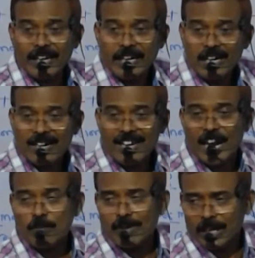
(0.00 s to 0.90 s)
yield
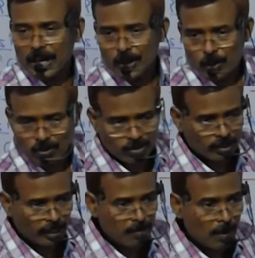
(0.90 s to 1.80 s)
can be
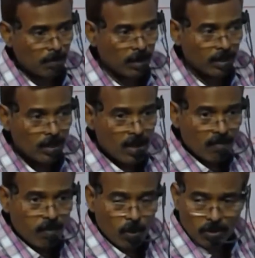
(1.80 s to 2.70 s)
reduced. Remember,
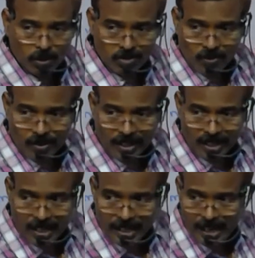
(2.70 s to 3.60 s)

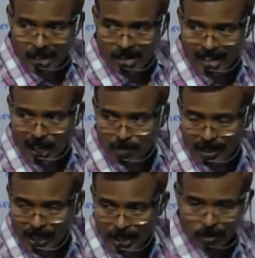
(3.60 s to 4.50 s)
photosynthetic yield can
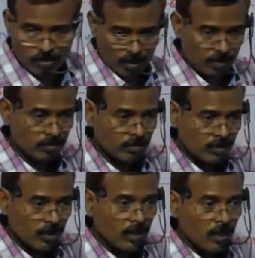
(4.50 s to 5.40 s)
be reduced
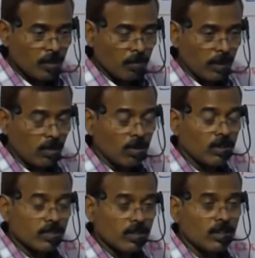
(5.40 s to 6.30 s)

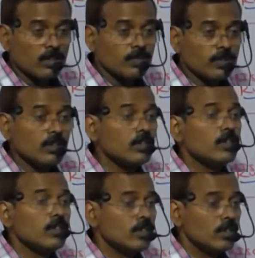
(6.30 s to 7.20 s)
because of
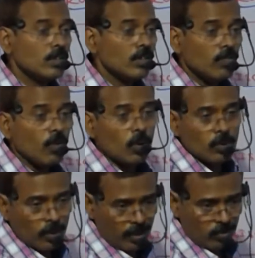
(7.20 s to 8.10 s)

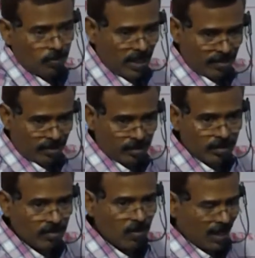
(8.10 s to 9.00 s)
photorespiration.
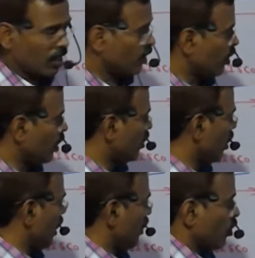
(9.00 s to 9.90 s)
We will learn
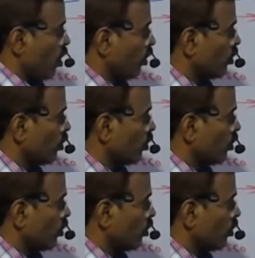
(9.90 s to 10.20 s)
little later on.